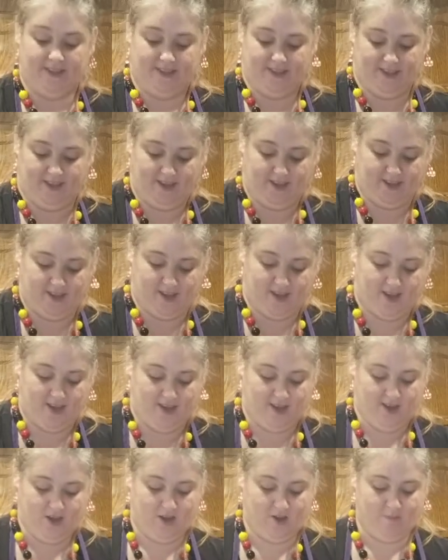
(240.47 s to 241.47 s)
the
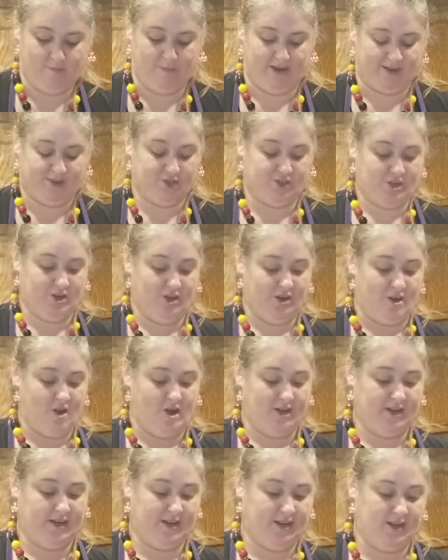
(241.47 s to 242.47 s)
mixture
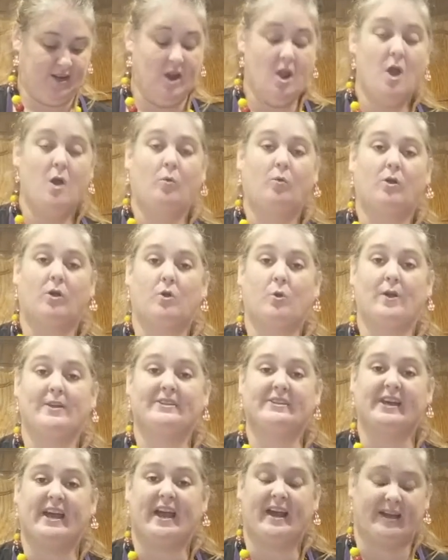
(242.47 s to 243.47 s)
on here, we're going
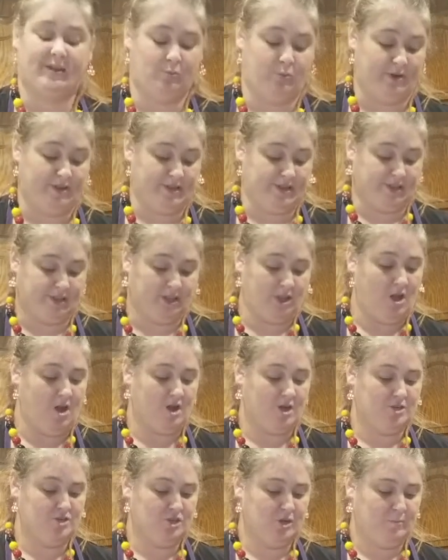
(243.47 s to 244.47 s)
to add one of the
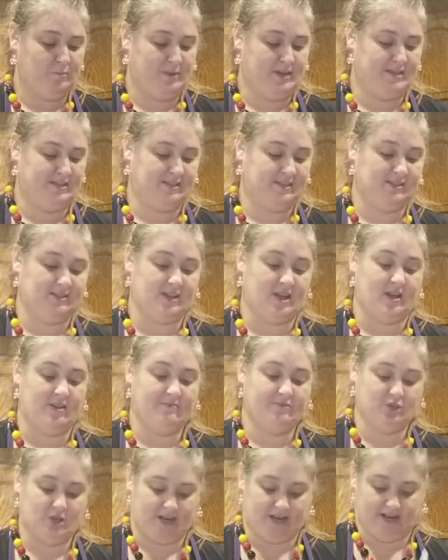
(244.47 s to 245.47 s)
large pieces of
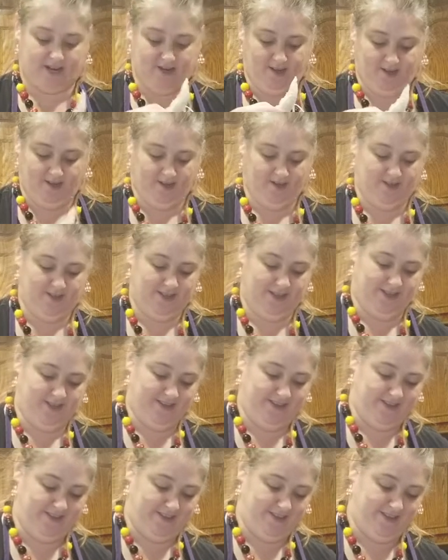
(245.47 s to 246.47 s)
chicken
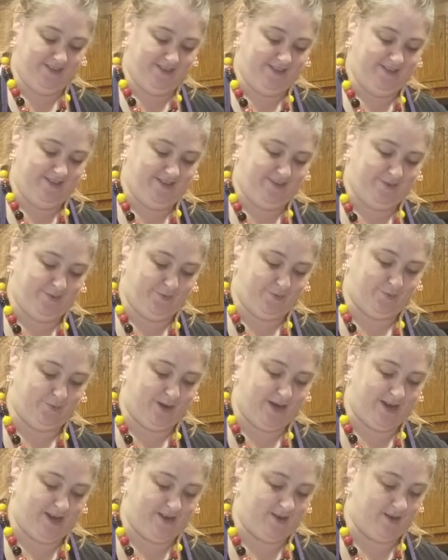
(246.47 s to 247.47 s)

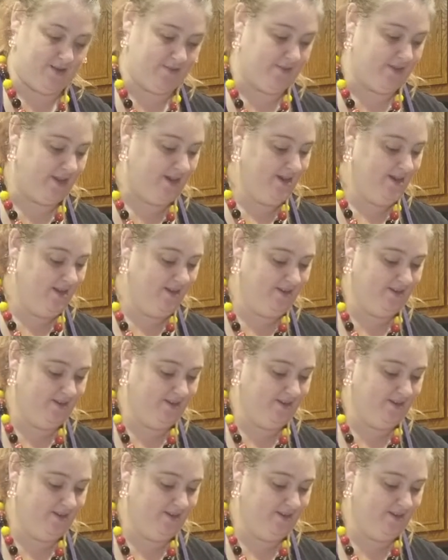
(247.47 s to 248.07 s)
right on there.